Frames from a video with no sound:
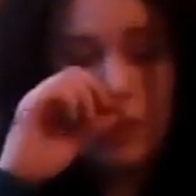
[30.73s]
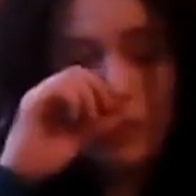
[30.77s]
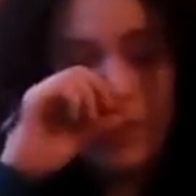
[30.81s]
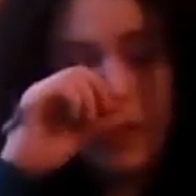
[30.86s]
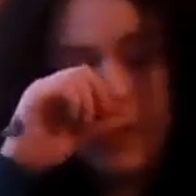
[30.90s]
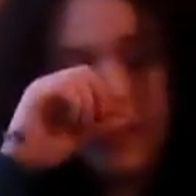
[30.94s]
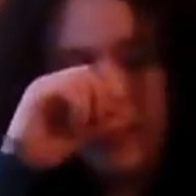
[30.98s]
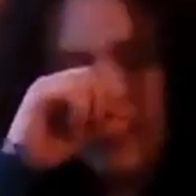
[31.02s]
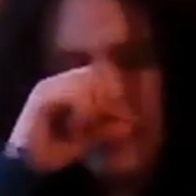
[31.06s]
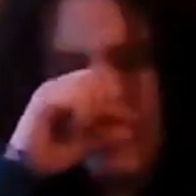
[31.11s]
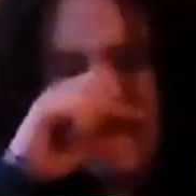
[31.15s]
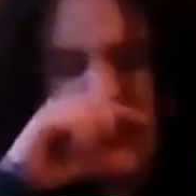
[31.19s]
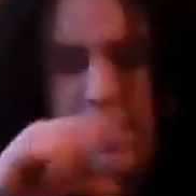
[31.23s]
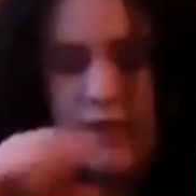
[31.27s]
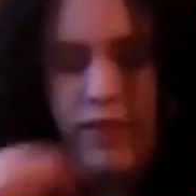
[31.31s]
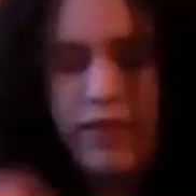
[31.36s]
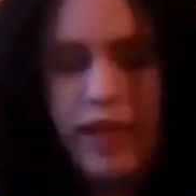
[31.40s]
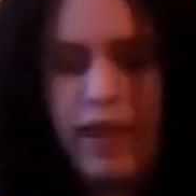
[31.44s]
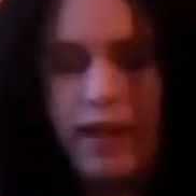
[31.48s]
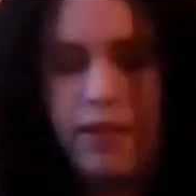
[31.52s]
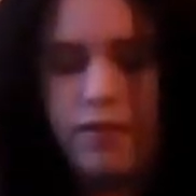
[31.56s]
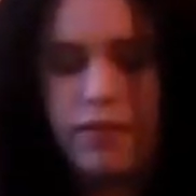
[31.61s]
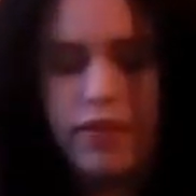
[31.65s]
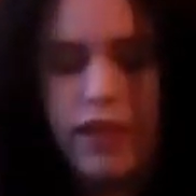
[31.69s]
It's really easy
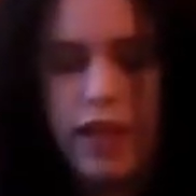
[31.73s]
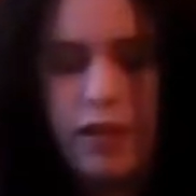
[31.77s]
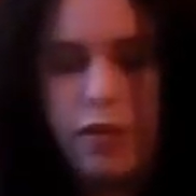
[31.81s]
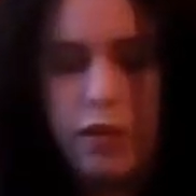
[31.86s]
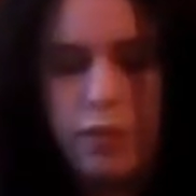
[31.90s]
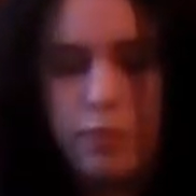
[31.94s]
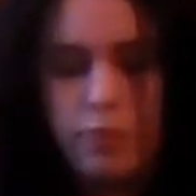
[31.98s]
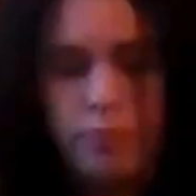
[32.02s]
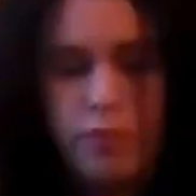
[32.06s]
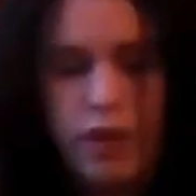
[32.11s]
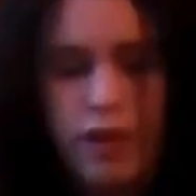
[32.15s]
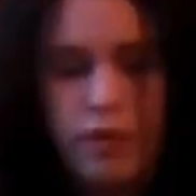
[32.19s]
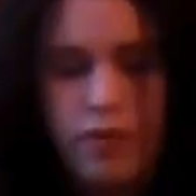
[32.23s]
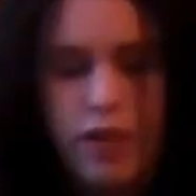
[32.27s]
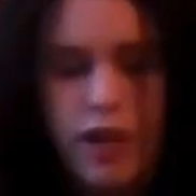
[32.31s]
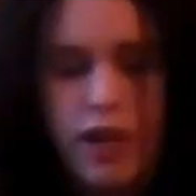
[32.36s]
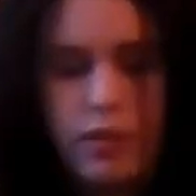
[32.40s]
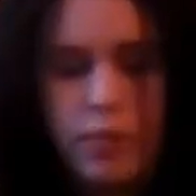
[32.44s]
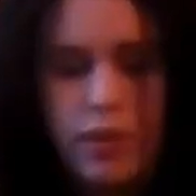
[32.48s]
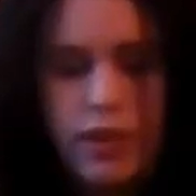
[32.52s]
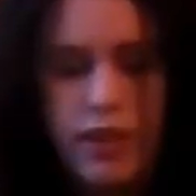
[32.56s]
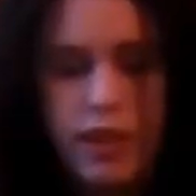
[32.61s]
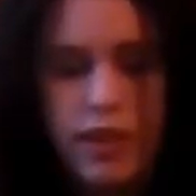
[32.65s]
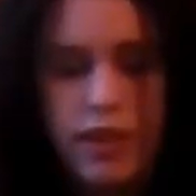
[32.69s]
if you have a
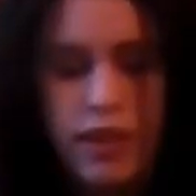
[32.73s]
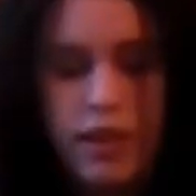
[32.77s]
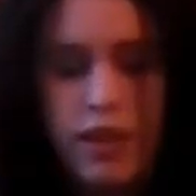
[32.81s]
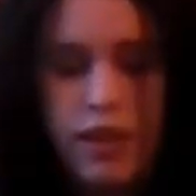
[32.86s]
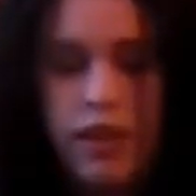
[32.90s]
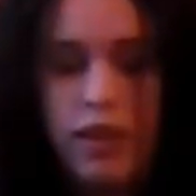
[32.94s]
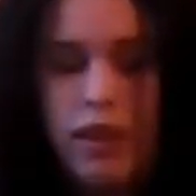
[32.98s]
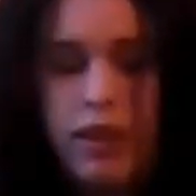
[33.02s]
friend with you.